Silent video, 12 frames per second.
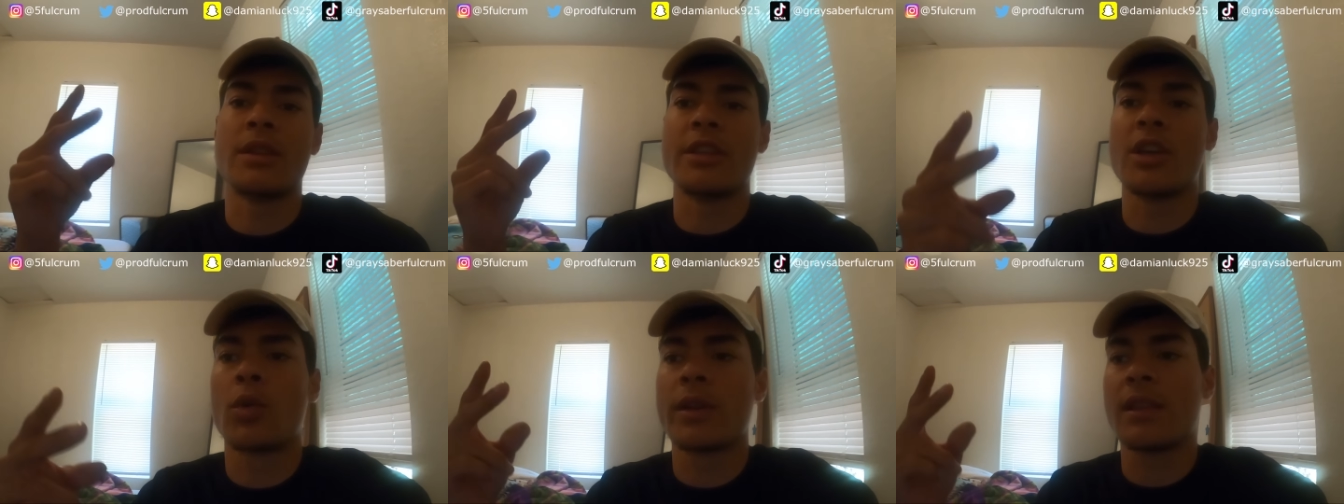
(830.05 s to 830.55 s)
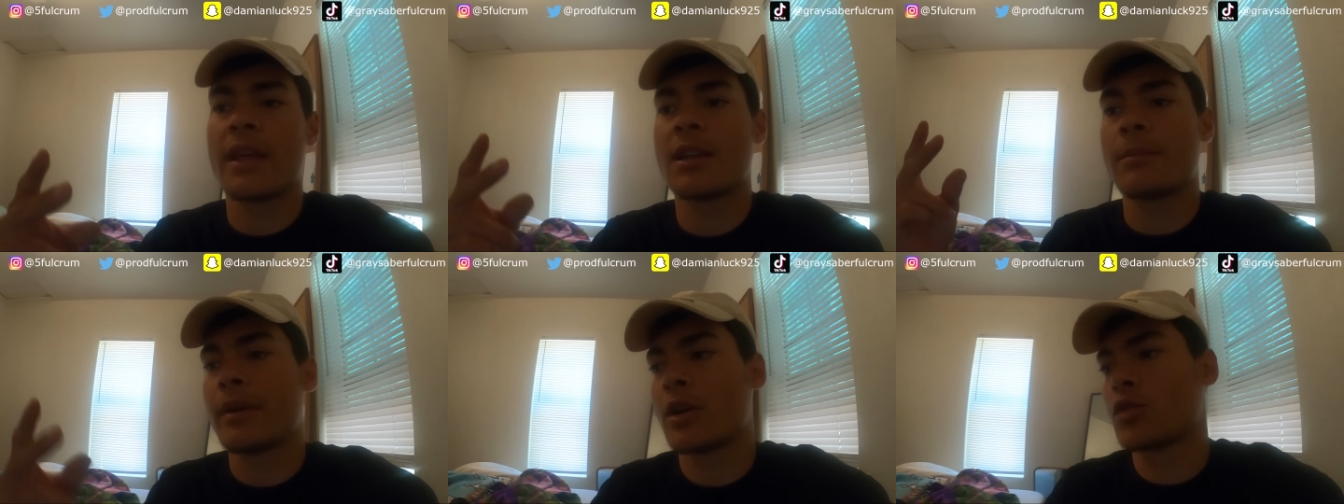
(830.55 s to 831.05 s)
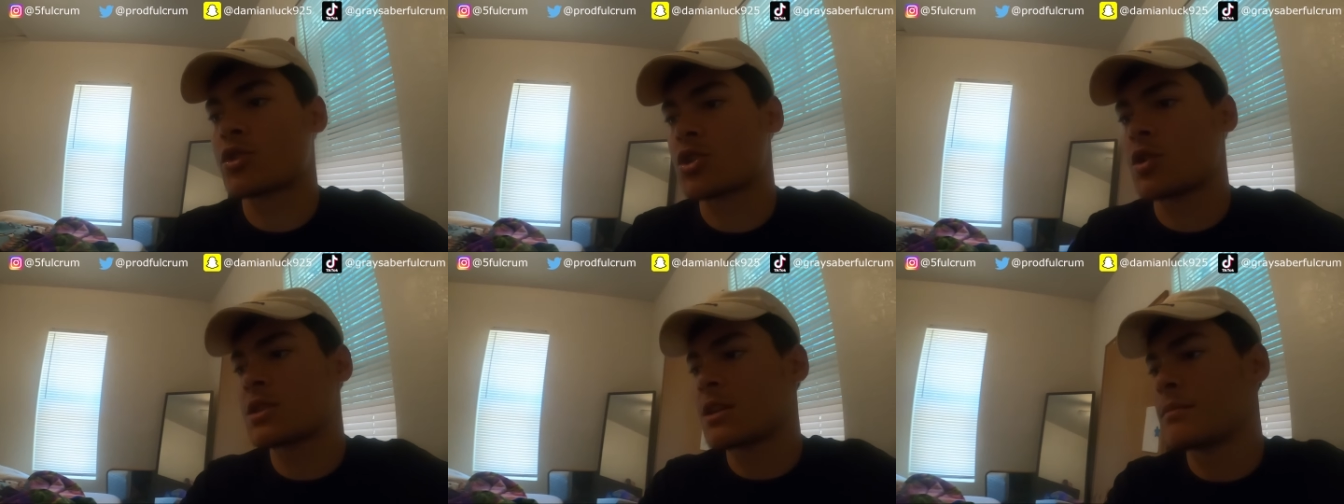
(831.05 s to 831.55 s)
The Yodieland apparel
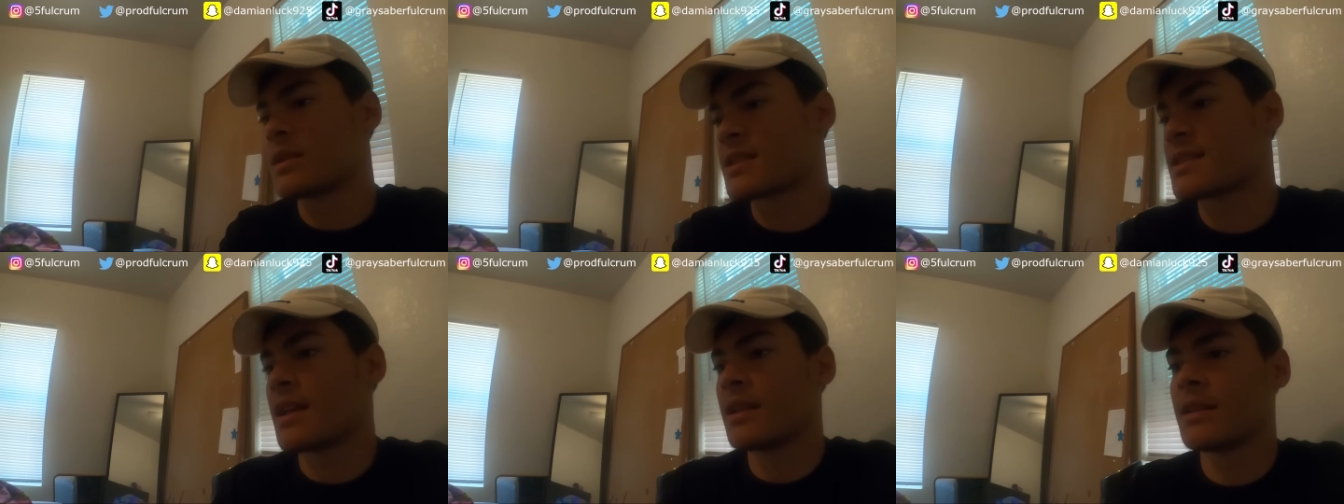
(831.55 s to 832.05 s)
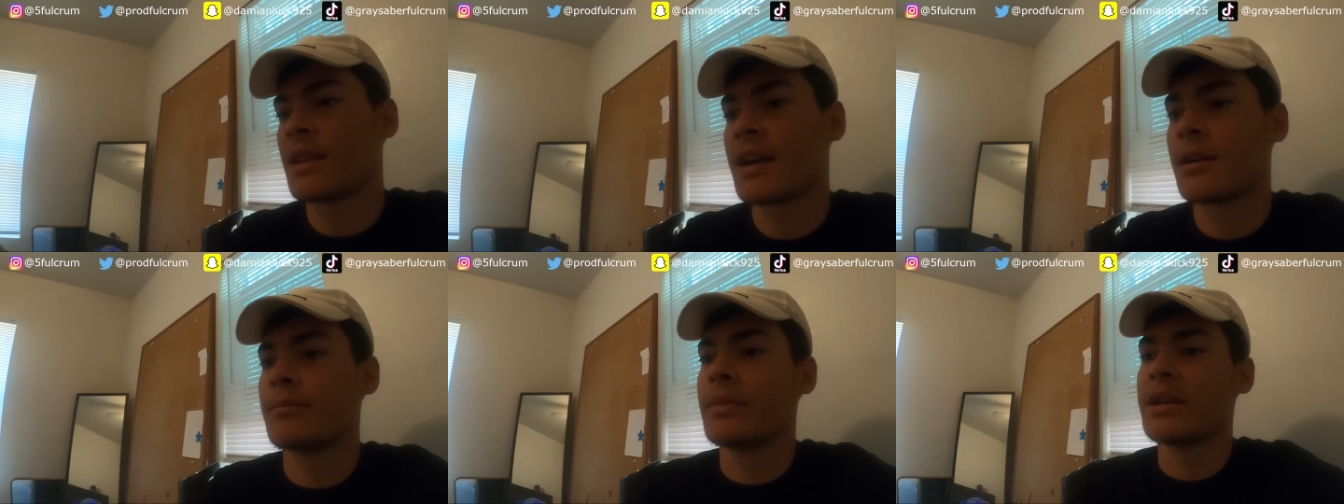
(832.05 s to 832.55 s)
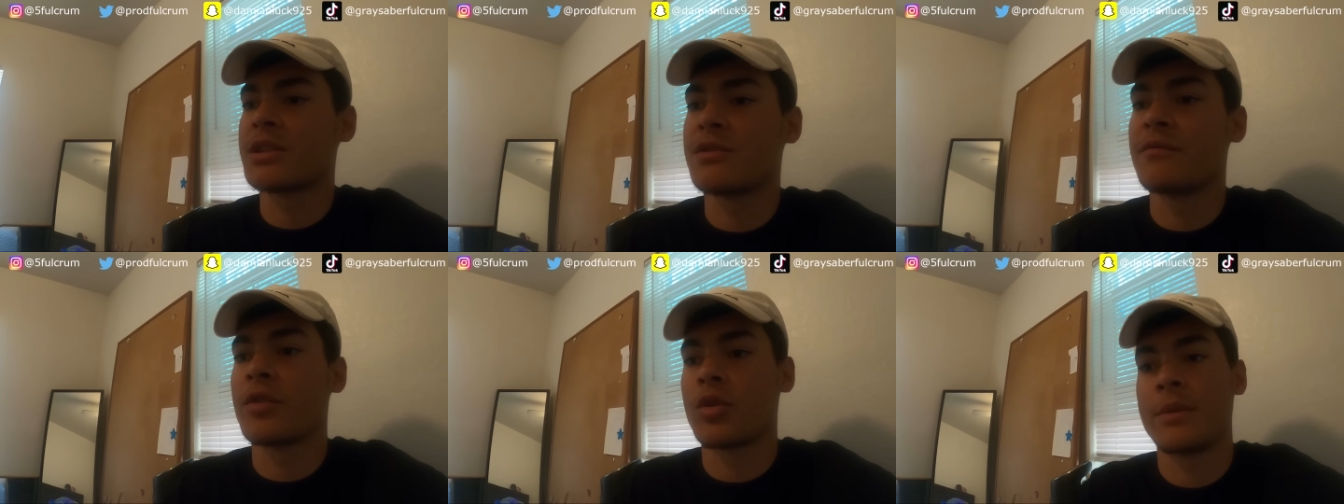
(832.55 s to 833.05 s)
shirts have been selling like a bitch, you
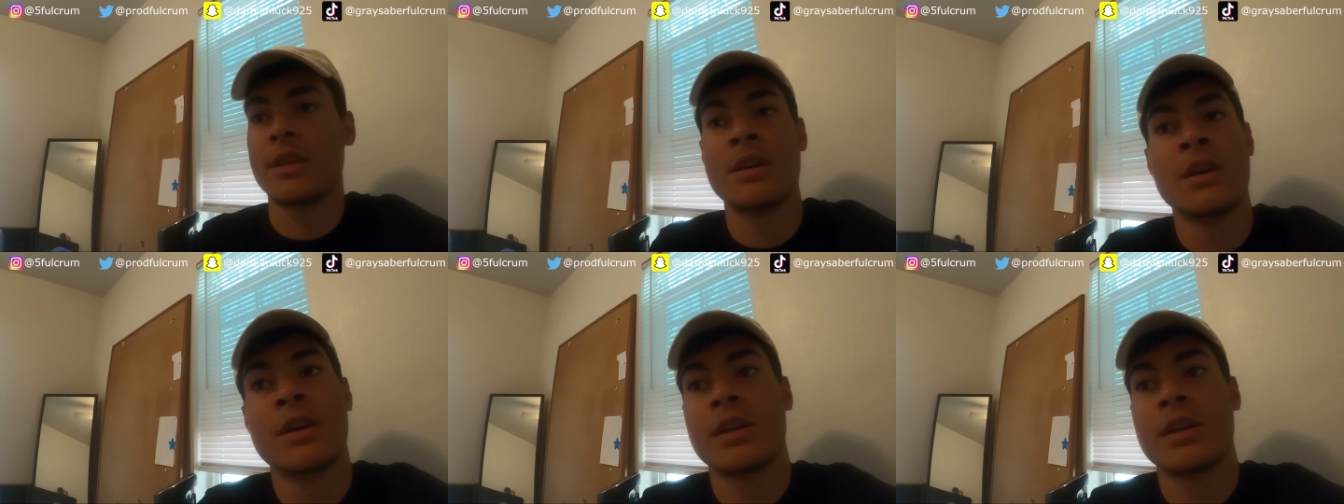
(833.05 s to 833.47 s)
feel me?